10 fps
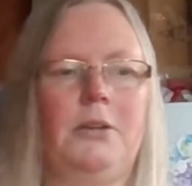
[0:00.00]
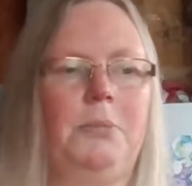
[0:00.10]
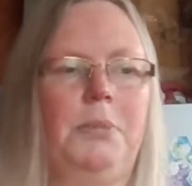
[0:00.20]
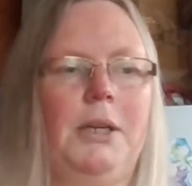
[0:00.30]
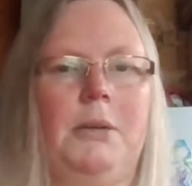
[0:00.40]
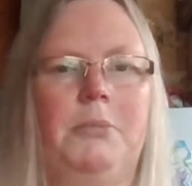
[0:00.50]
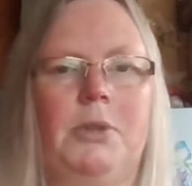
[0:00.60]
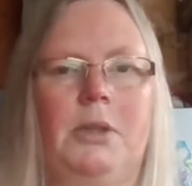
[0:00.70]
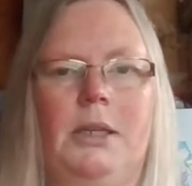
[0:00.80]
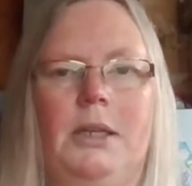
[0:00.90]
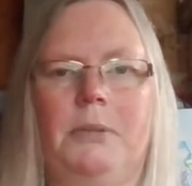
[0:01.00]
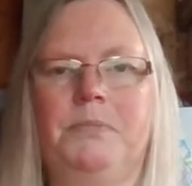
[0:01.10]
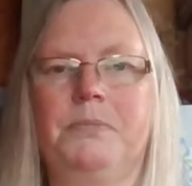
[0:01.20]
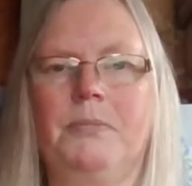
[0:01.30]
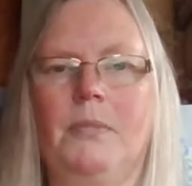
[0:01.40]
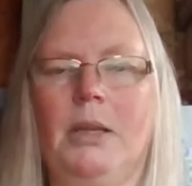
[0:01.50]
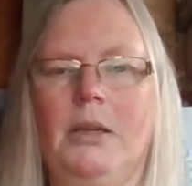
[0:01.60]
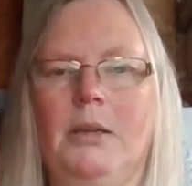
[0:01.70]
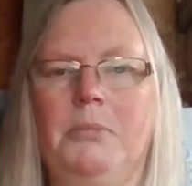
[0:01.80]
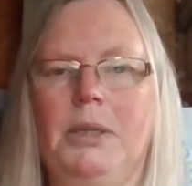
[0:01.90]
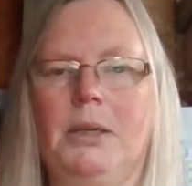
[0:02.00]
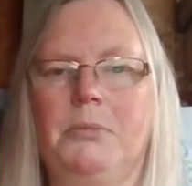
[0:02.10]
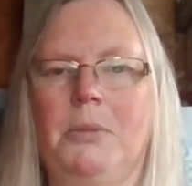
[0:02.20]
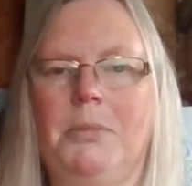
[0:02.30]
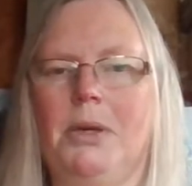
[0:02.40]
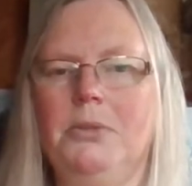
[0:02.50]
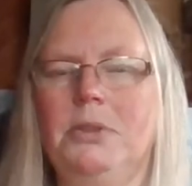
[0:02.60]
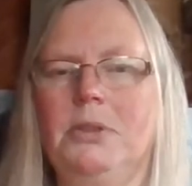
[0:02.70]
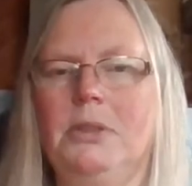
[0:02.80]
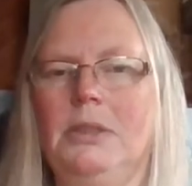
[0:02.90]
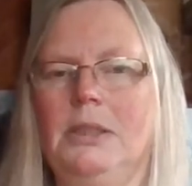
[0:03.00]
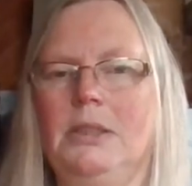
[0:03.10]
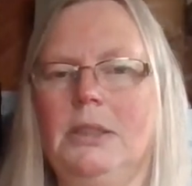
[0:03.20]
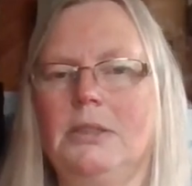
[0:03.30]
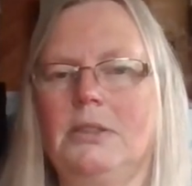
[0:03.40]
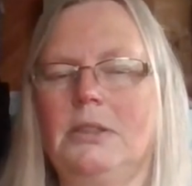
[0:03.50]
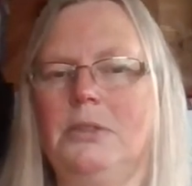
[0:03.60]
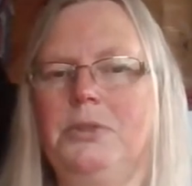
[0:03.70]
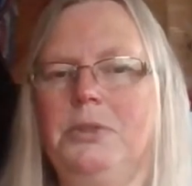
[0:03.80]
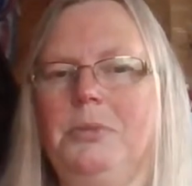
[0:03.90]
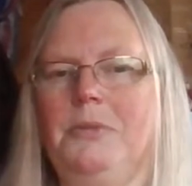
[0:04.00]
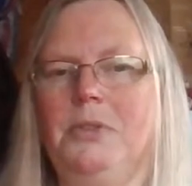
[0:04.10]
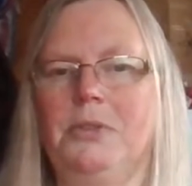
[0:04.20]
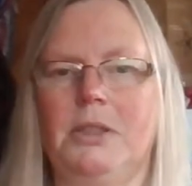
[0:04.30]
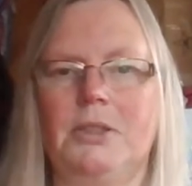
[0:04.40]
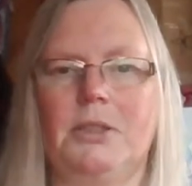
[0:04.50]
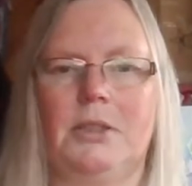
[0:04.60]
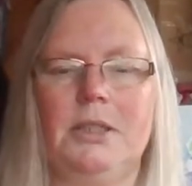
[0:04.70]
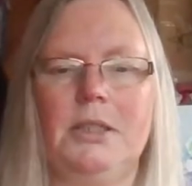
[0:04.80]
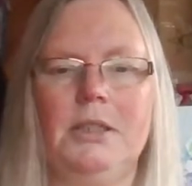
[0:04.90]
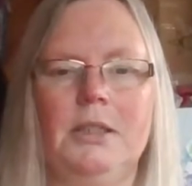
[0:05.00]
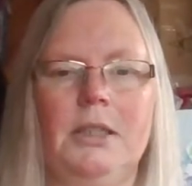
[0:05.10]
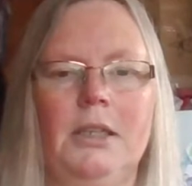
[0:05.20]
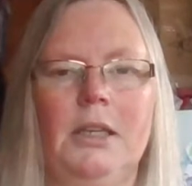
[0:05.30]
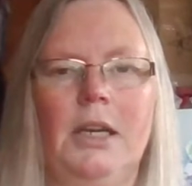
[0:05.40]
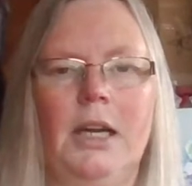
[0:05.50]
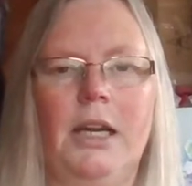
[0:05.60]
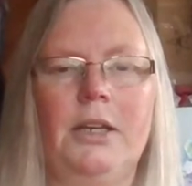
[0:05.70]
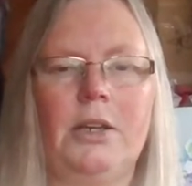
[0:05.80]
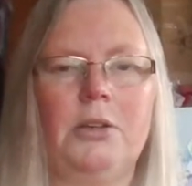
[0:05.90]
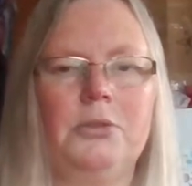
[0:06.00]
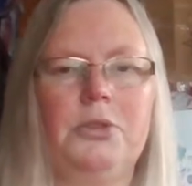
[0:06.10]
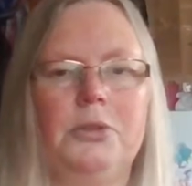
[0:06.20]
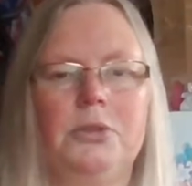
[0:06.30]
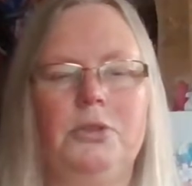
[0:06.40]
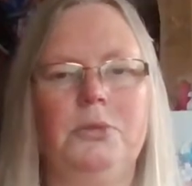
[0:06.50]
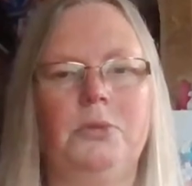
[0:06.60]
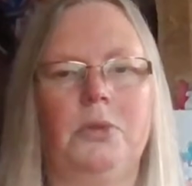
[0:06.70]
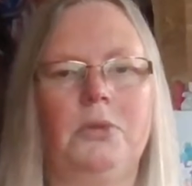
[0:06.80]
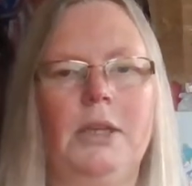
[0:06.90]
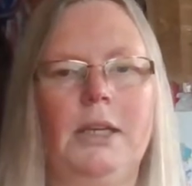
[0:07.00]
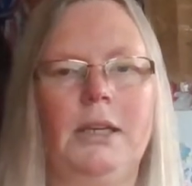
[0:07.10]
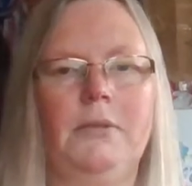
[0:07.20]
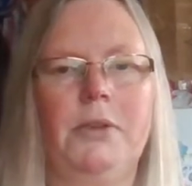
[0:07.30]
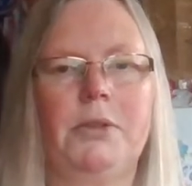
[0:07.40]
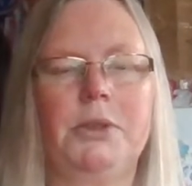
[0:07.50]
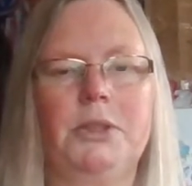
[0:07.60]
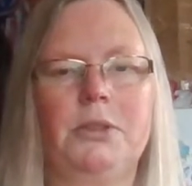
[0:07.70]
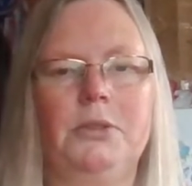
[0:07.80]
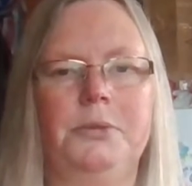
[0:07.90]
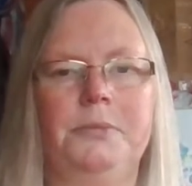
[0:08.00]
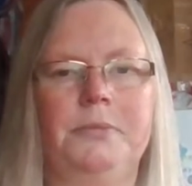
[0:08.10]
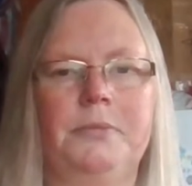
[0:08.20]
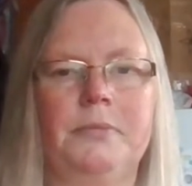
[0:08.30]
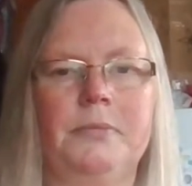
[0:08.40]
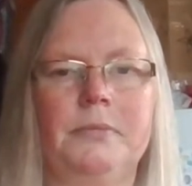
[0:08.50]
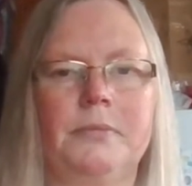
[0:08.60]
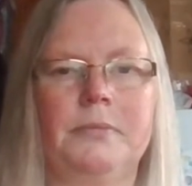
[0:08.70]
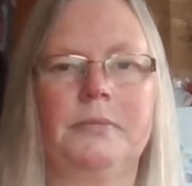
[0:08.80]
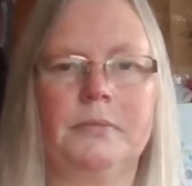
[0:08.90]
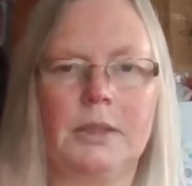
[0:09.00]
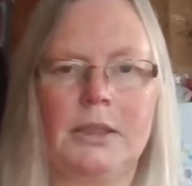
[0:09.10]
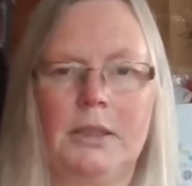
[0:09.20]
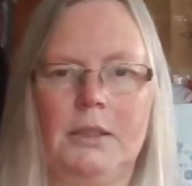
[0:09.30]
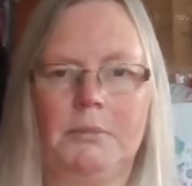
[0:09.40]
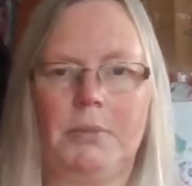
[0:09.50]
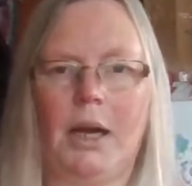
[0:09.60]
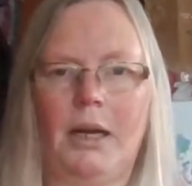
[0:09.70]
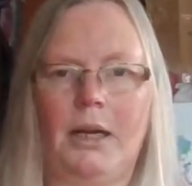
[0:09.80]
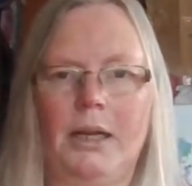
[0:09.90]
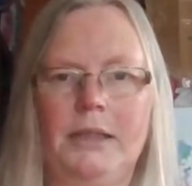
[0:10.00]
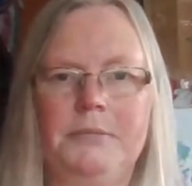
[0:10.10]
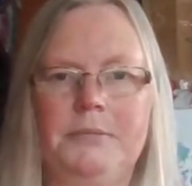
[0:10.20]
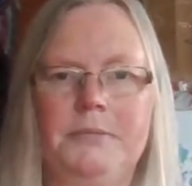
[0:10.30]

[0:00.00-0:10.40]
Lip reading: and pick up my post, and that's going to be very exciting. And I'll talk to you all again very soon. Bye.